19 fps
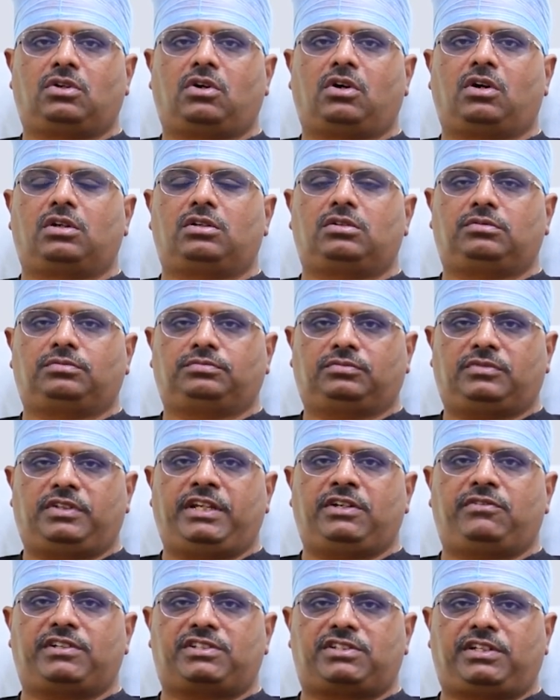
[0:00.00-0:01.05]
on
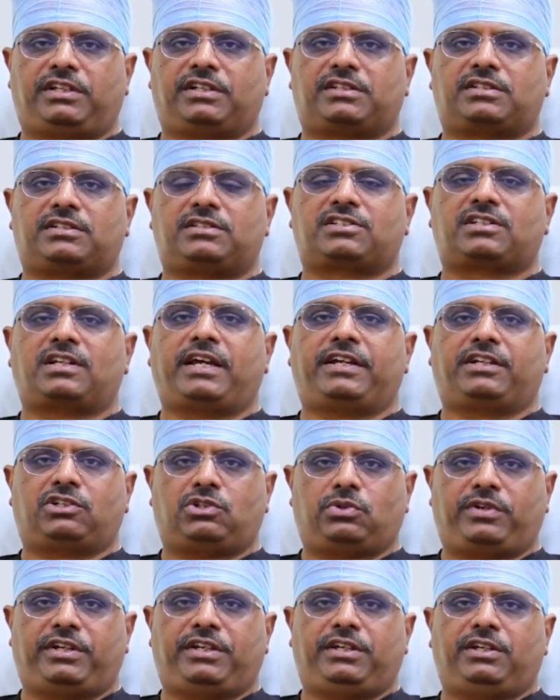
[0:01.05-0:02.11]
investigations like
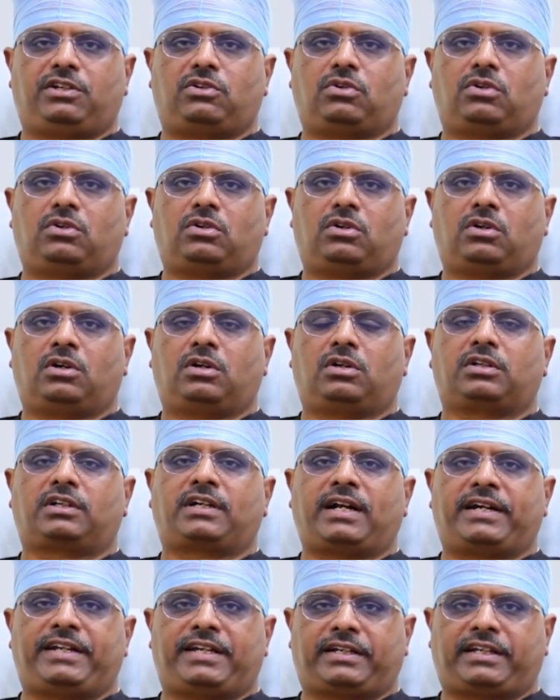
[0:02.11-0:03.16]
two D echo or
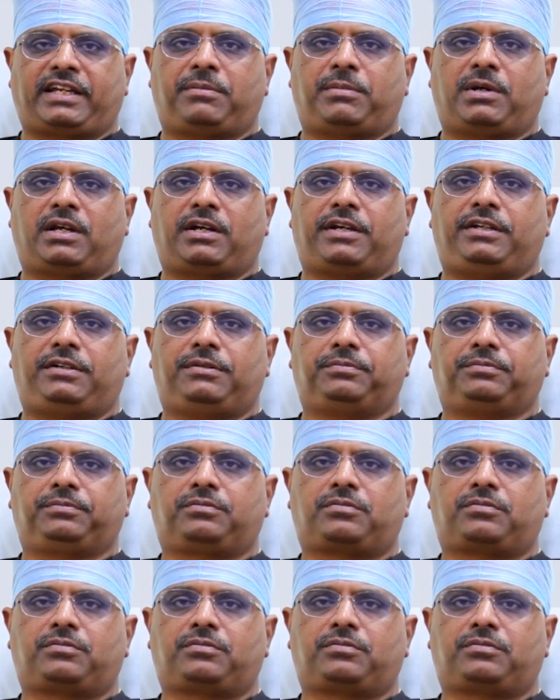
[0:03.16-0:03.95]
cardiac M R I.